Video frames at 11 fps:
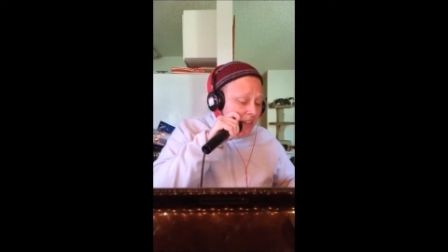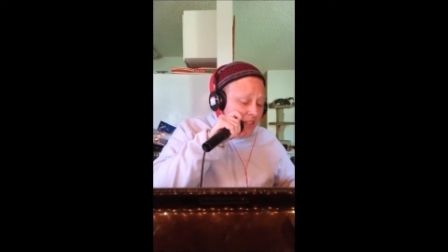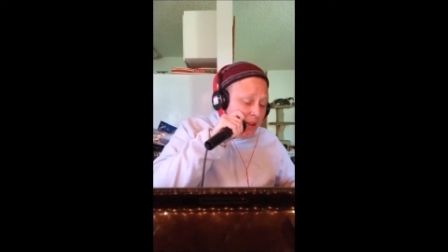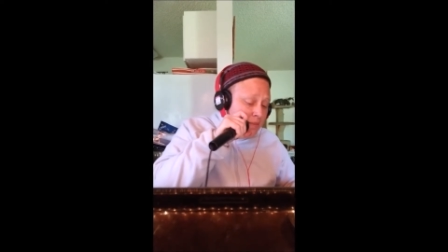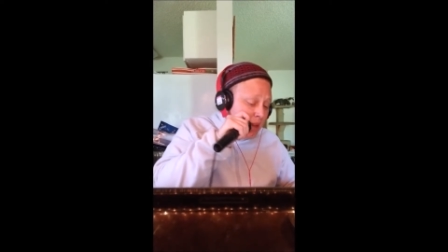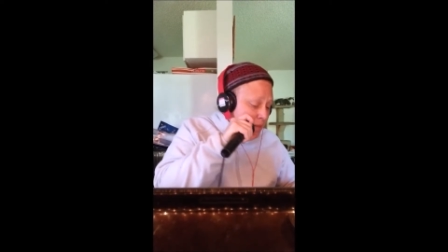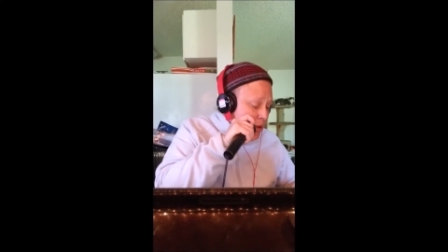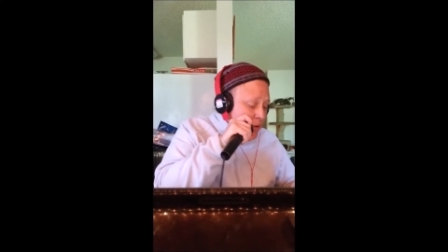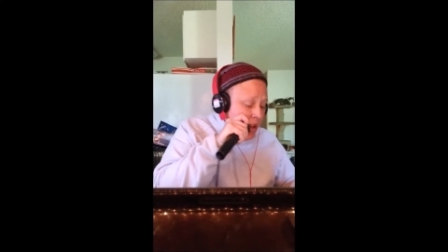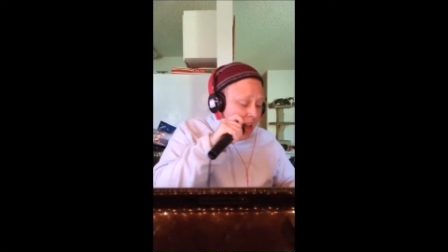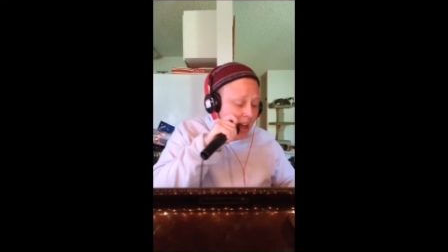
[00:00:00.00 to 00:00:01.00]
then maybe
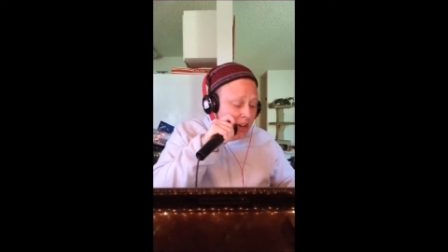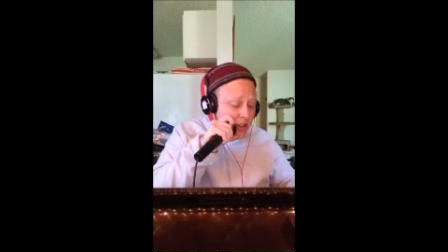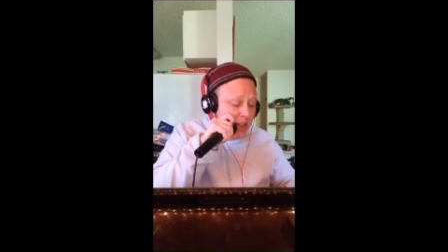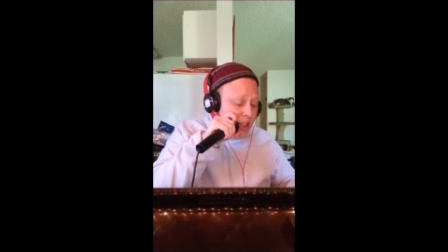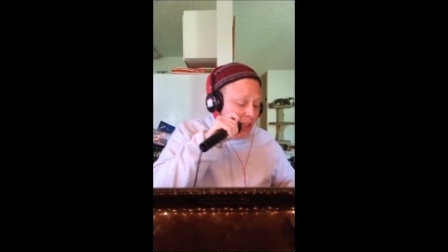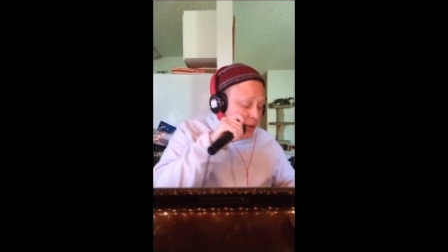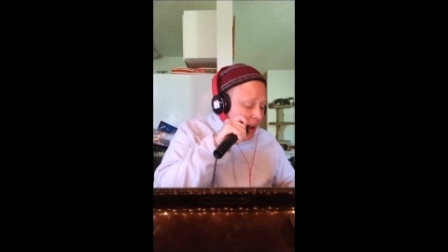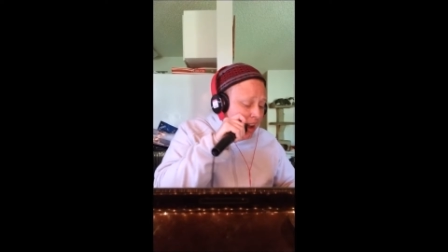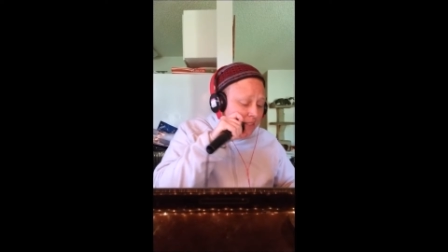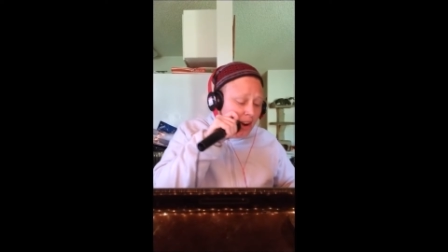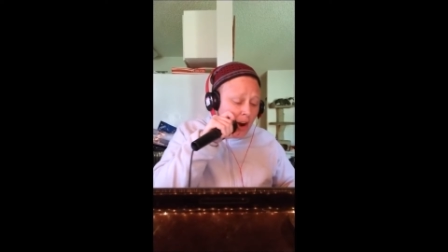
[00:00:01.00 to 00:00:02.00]
we actually do
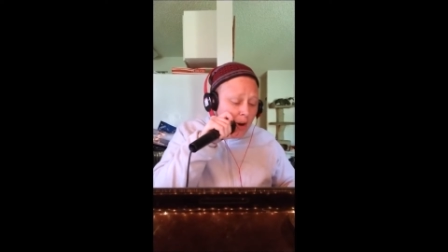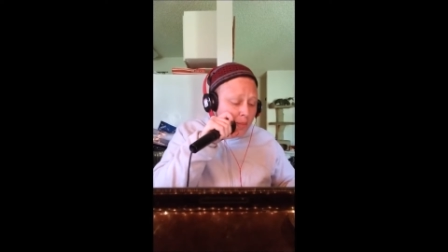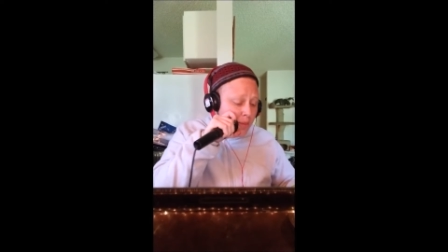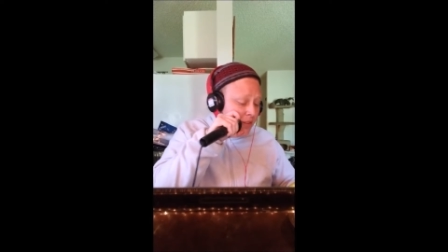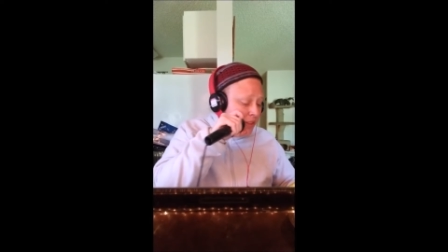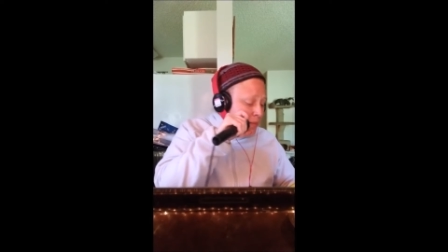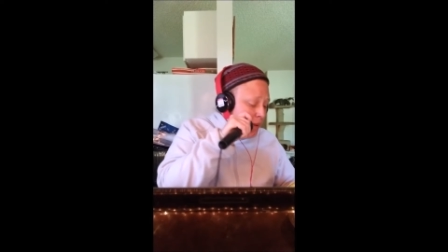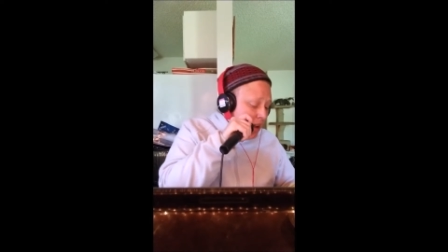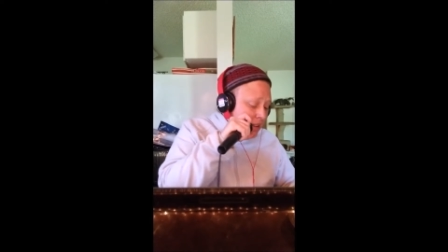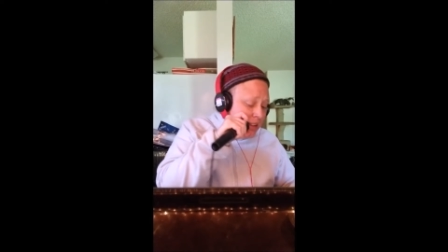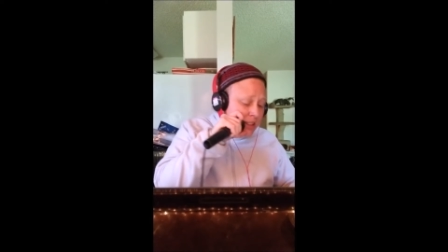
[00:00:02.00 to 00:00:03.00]
have hope, but the
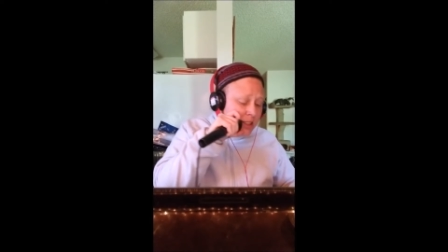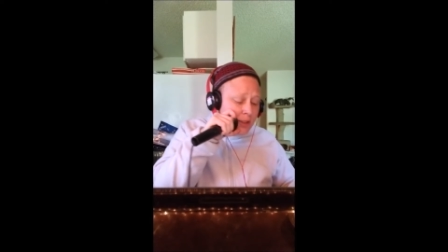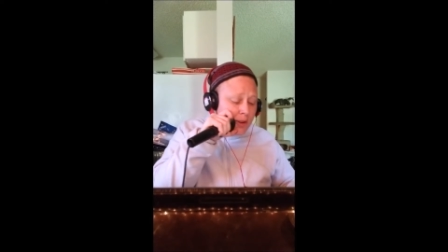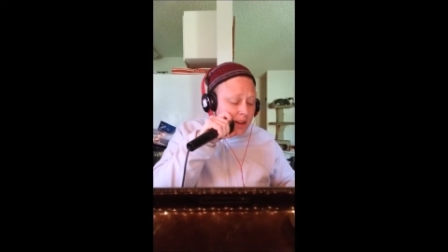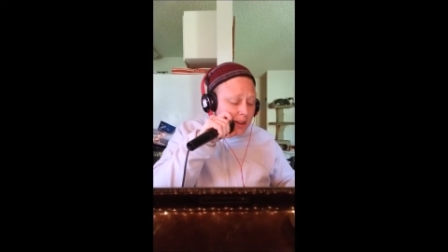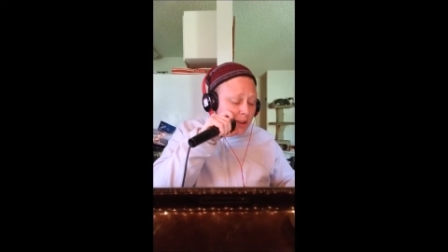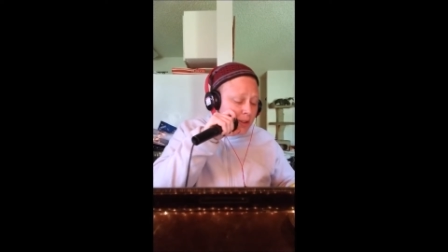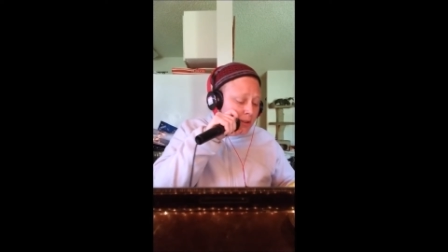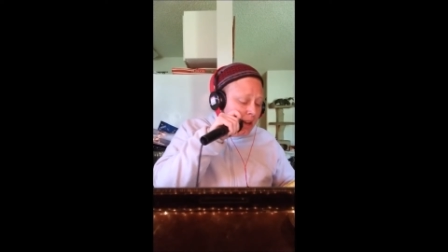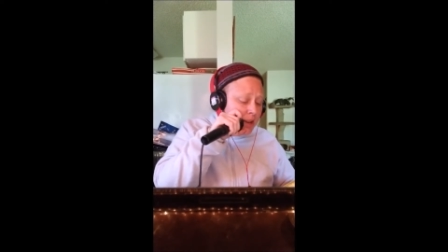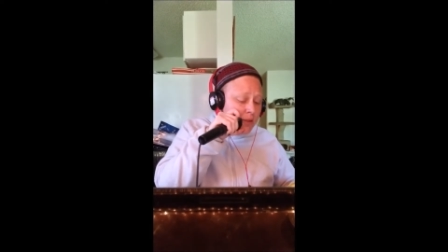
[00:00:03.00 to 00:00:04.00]
balance is critical,
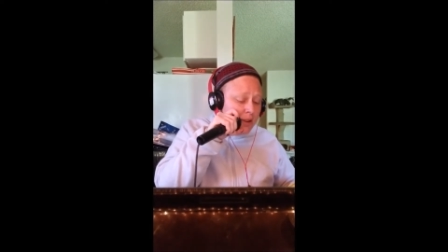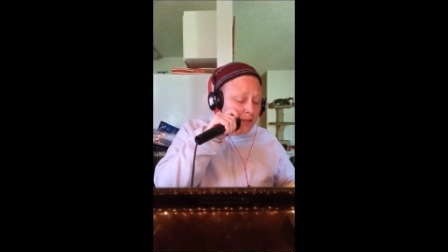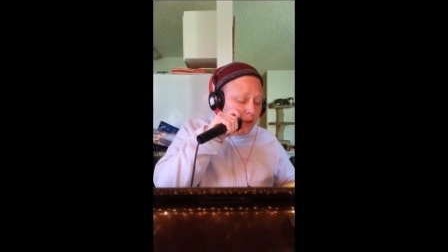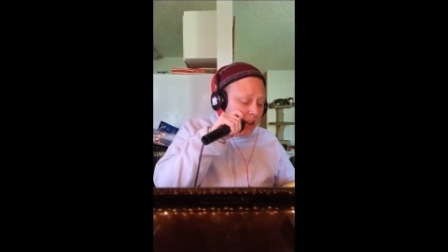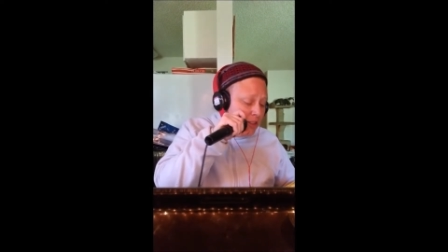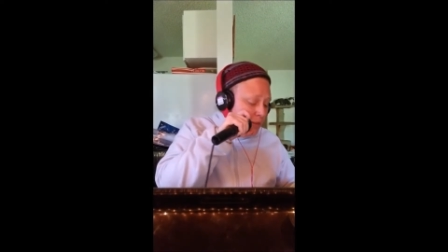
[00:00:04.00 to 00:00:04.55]
trying to avoid